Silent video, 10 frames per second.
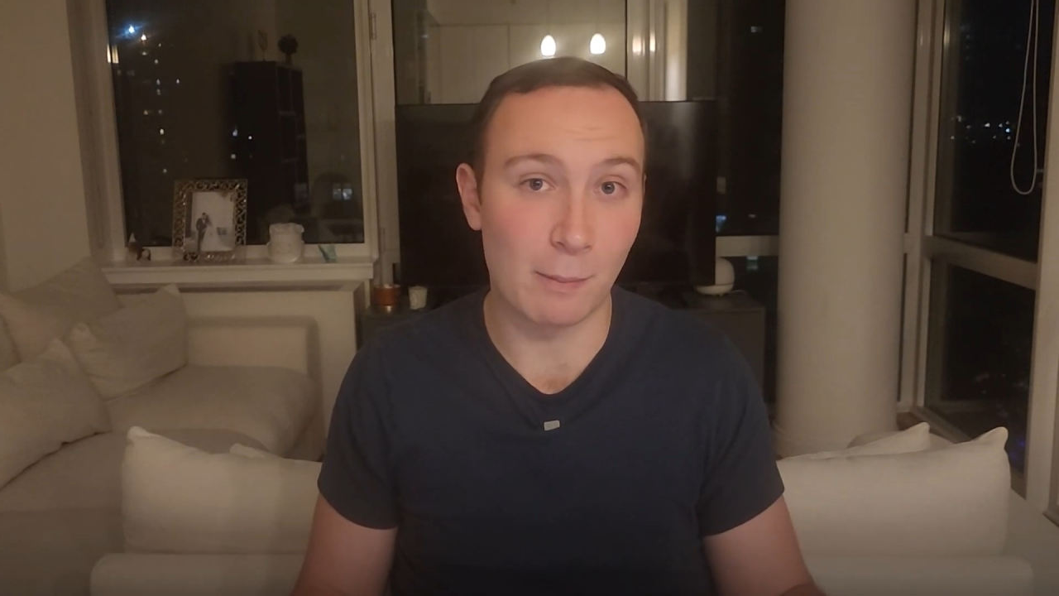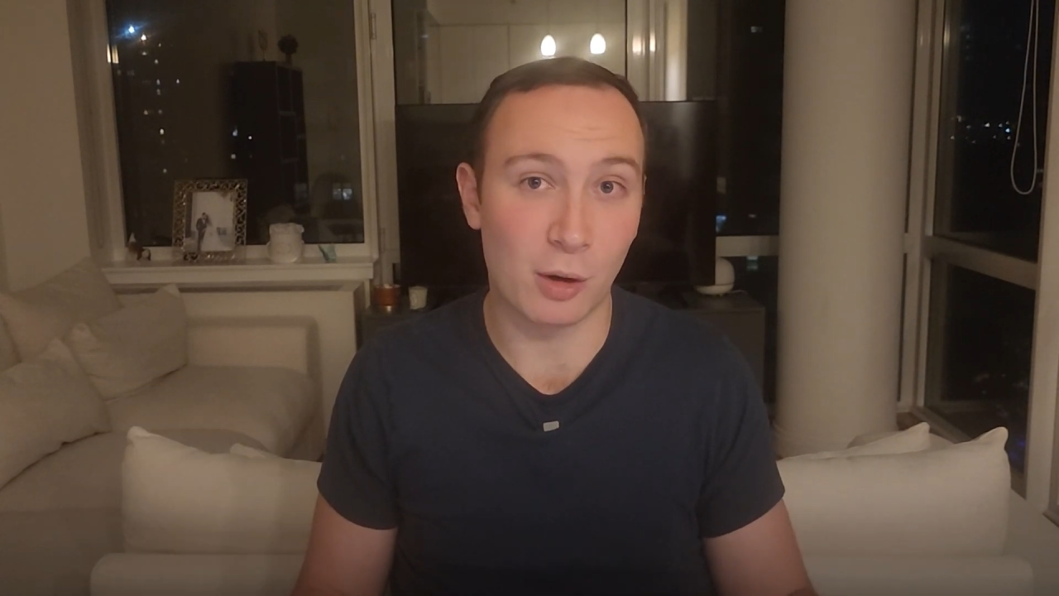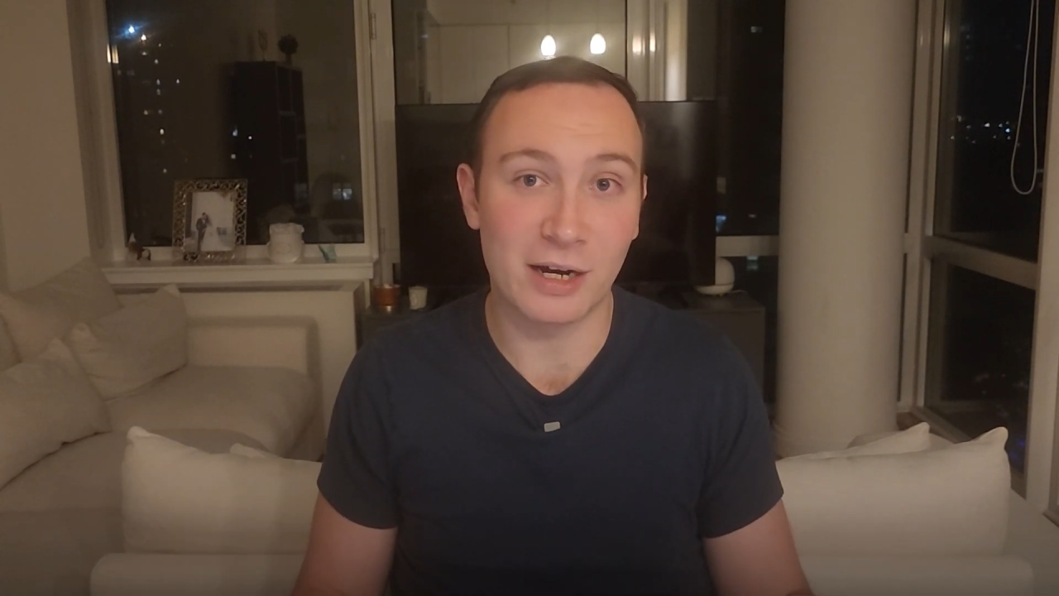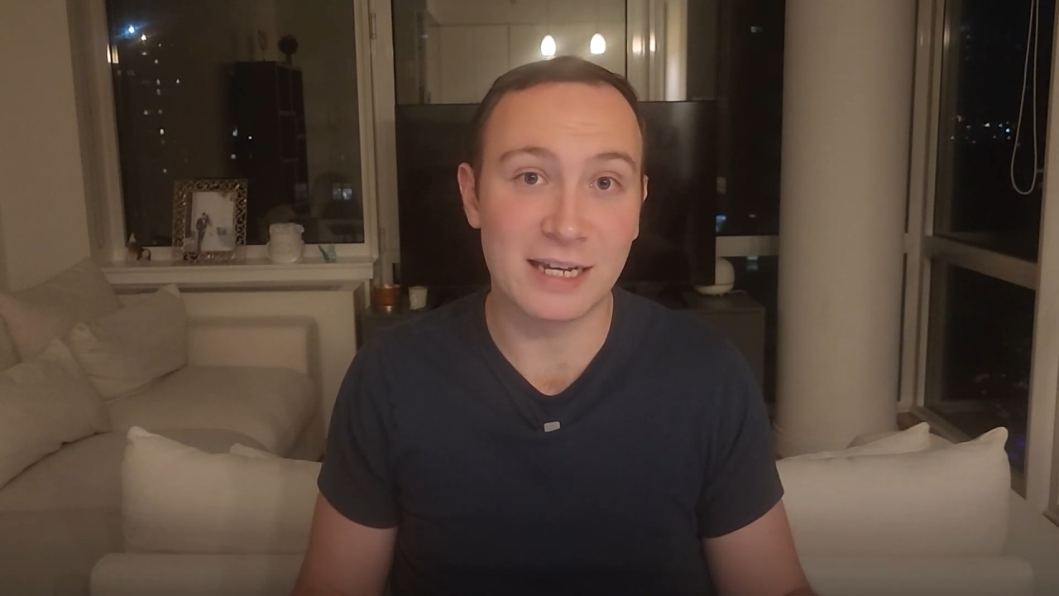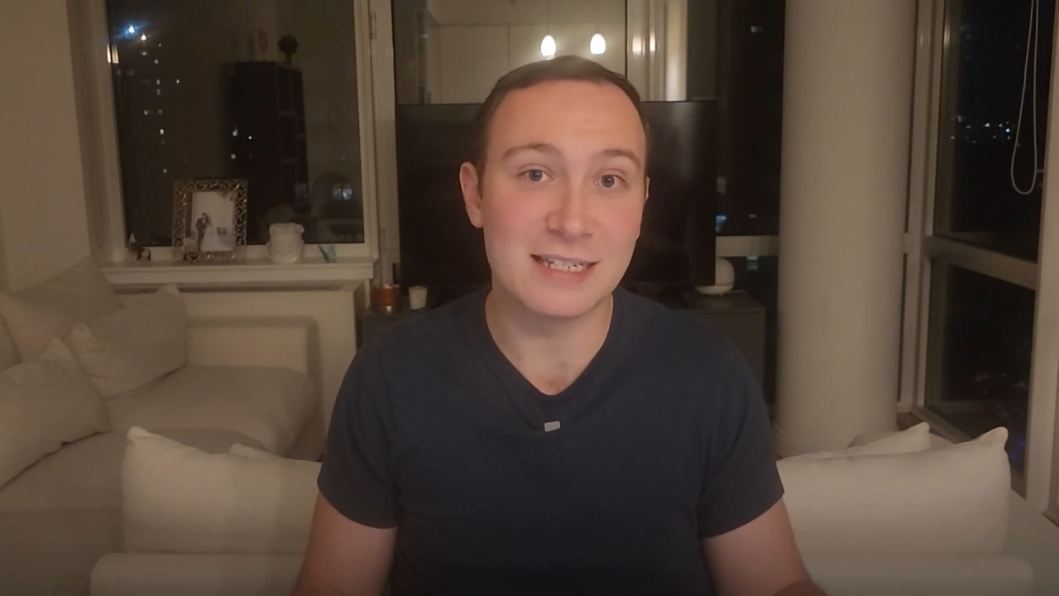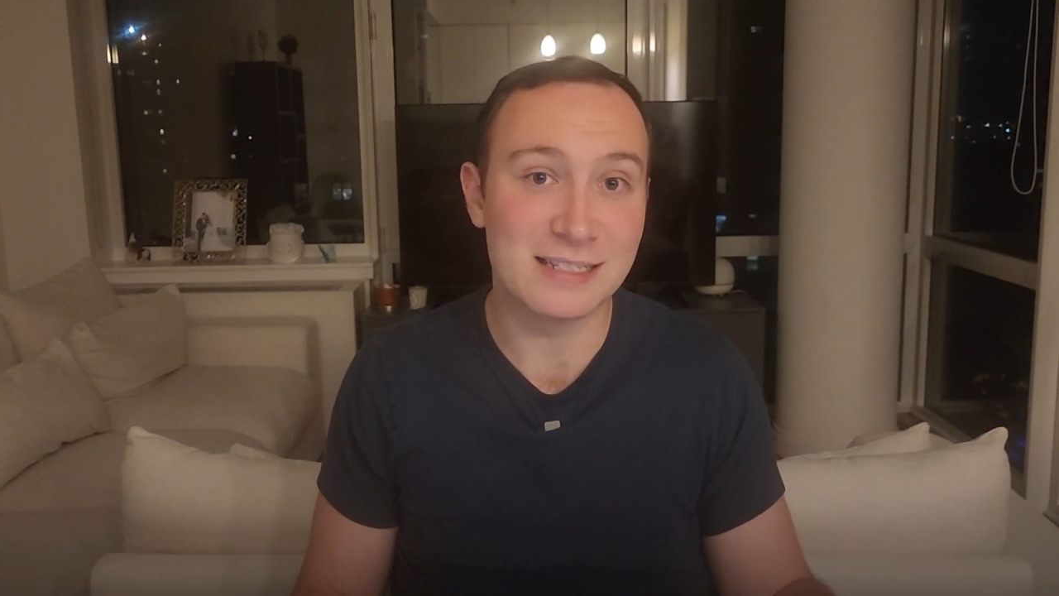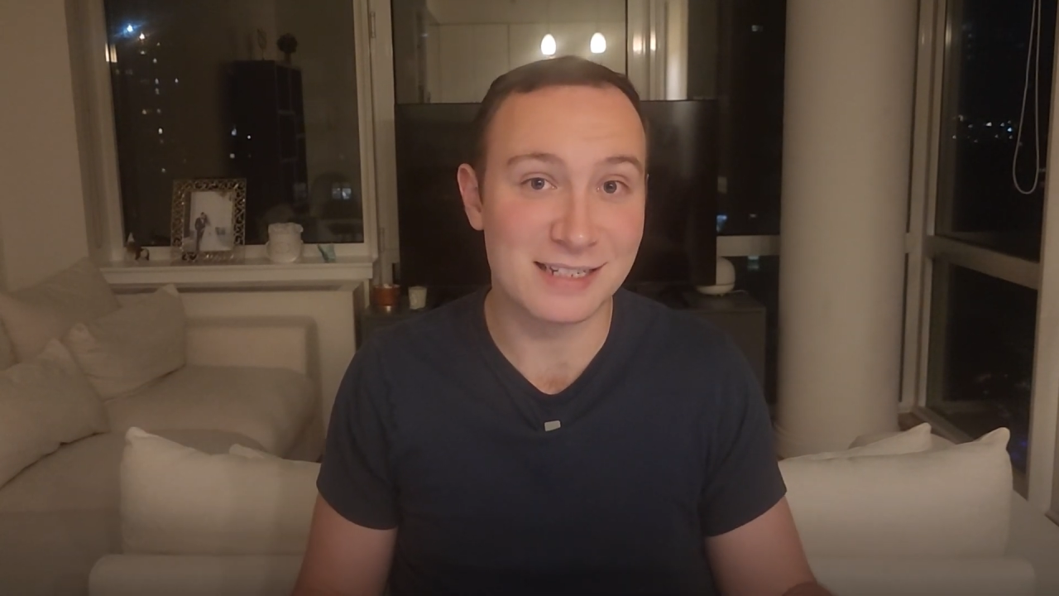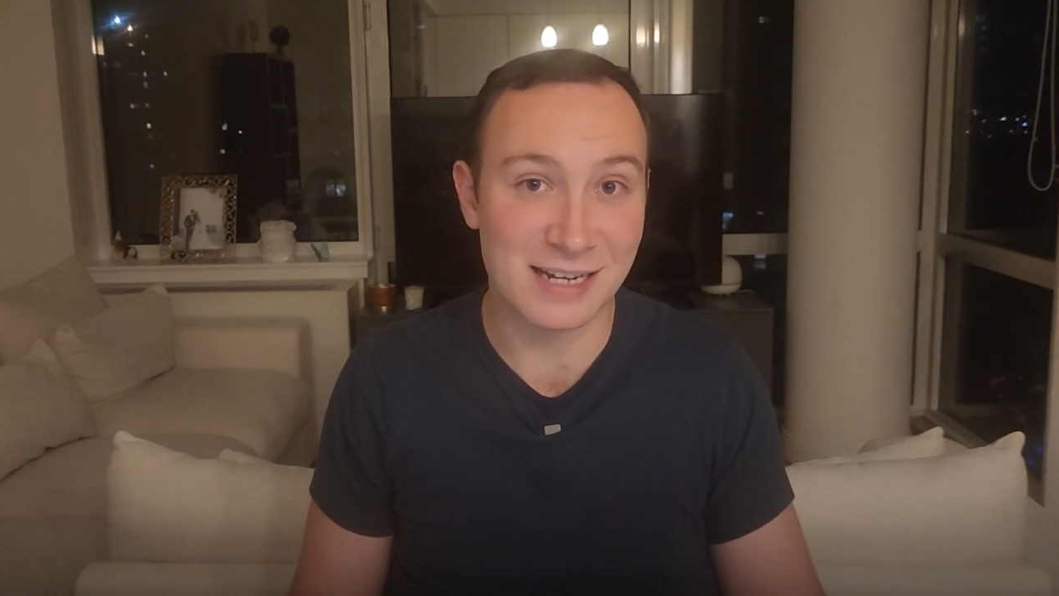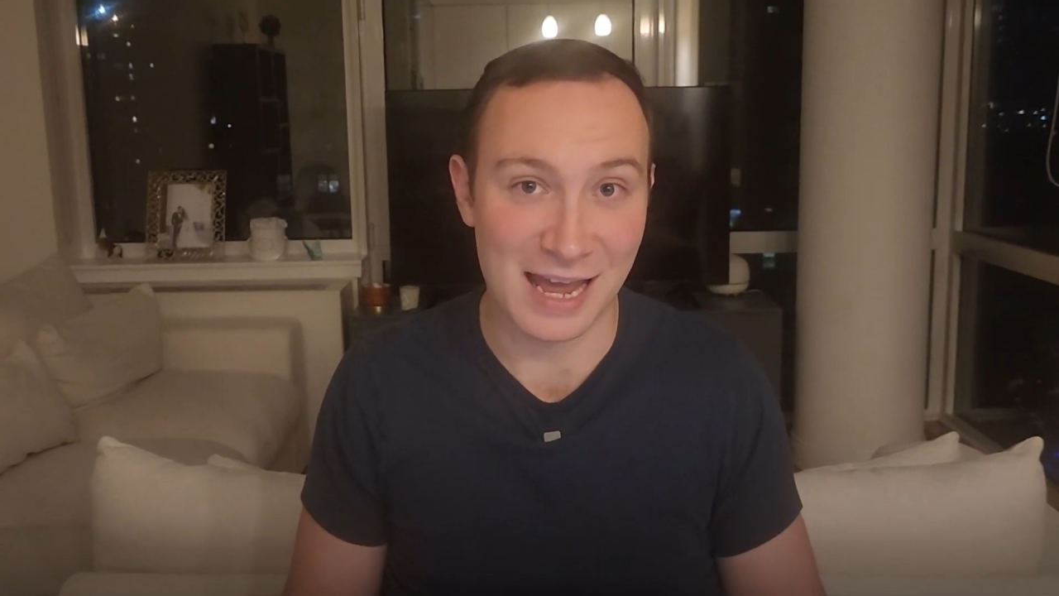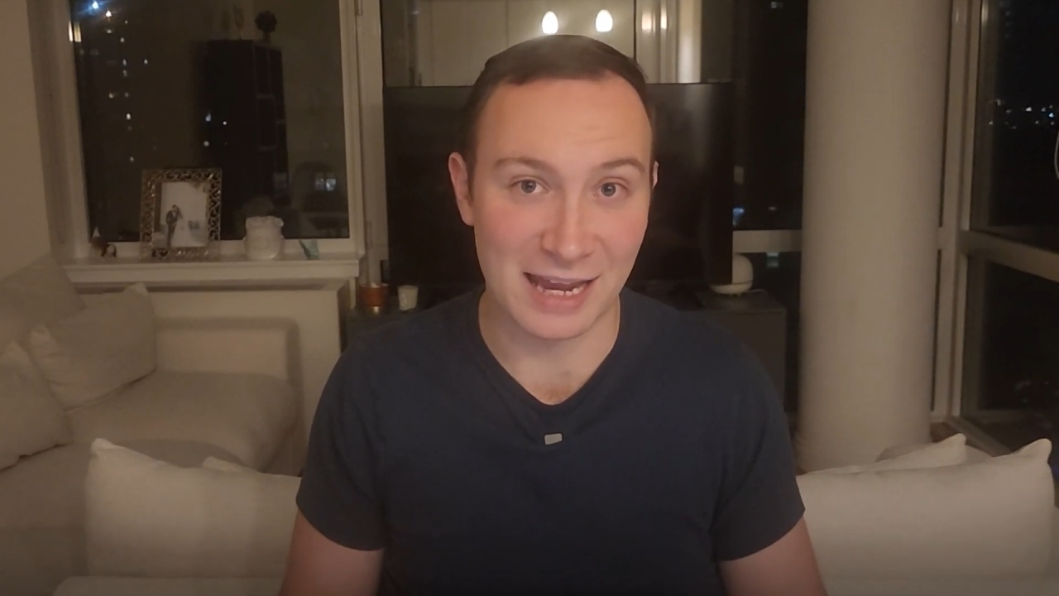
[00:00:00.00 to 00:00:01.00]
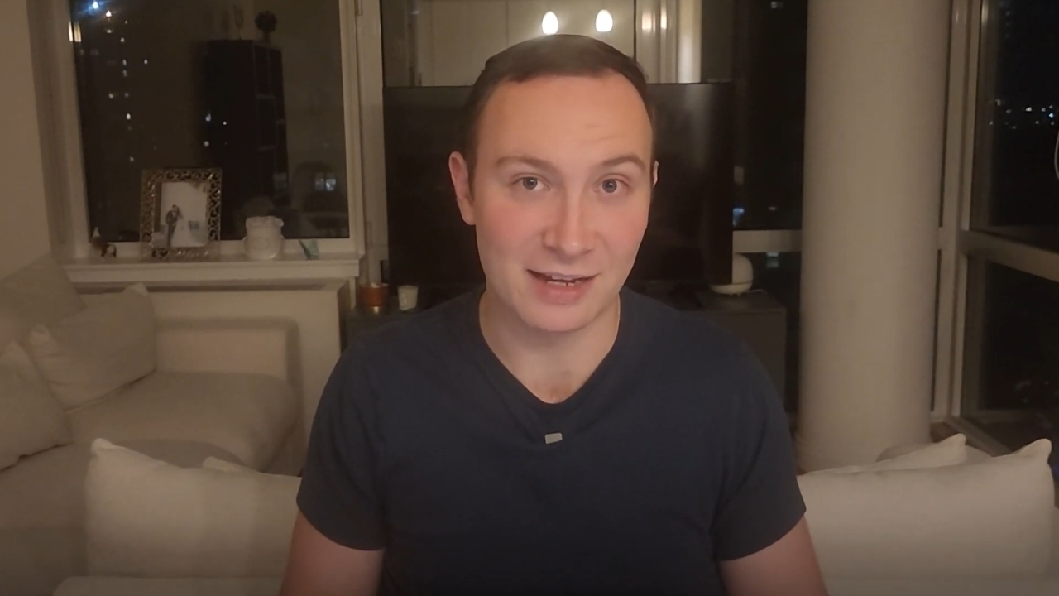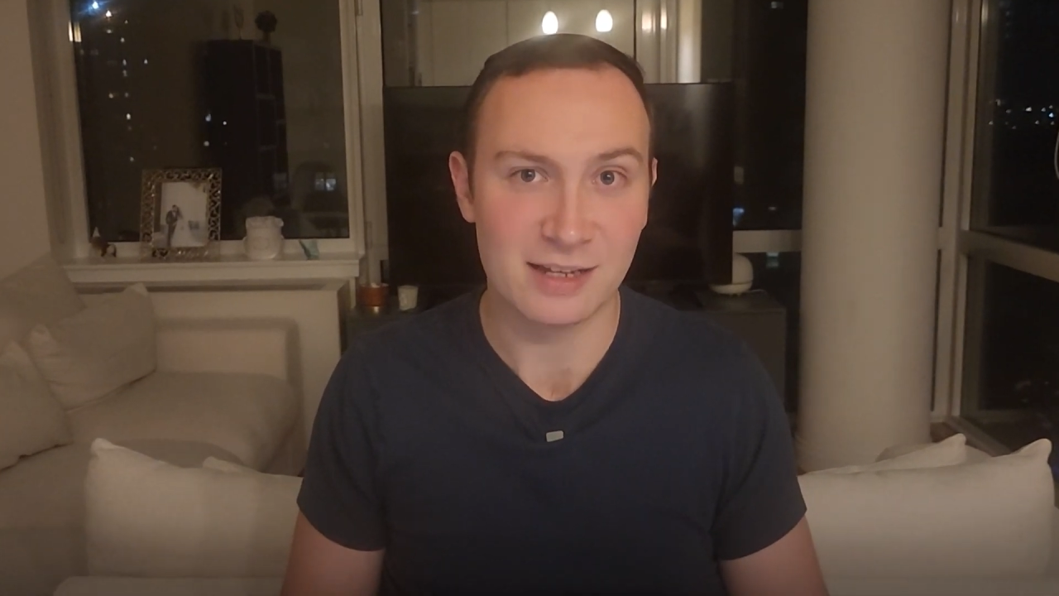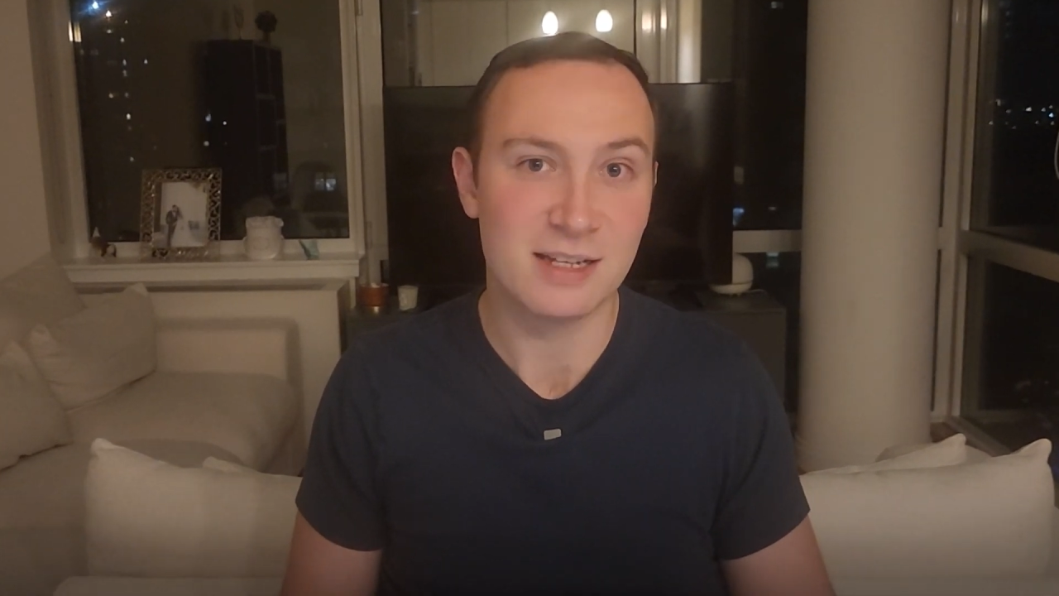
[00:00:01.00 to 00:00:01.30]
market today.